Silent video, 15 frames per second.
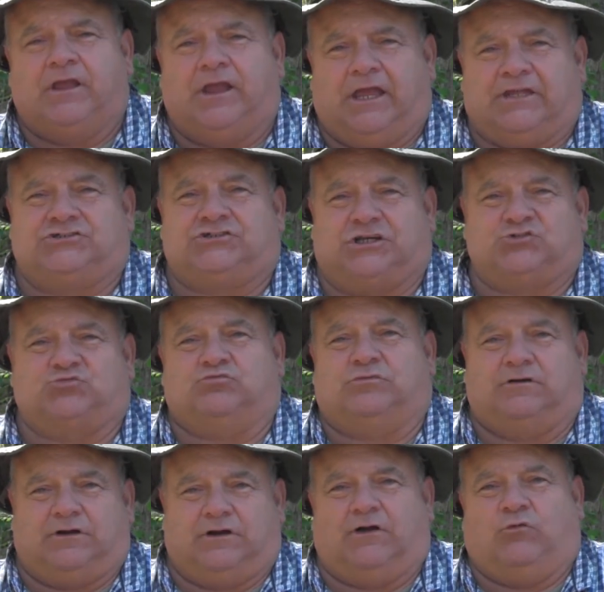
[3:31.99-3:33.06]
It's just
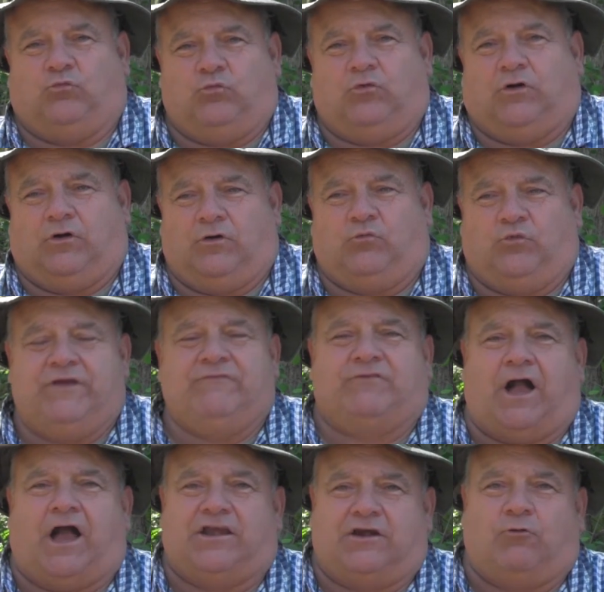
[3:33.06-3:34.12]
uh, we've
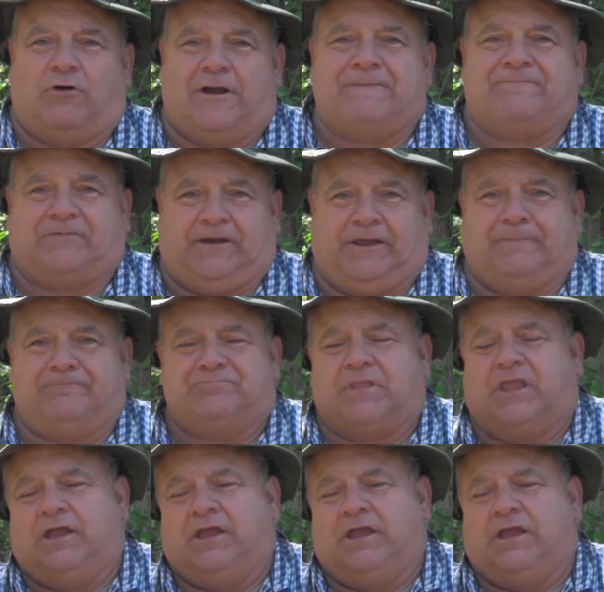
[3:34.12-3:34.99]
gotten away from it.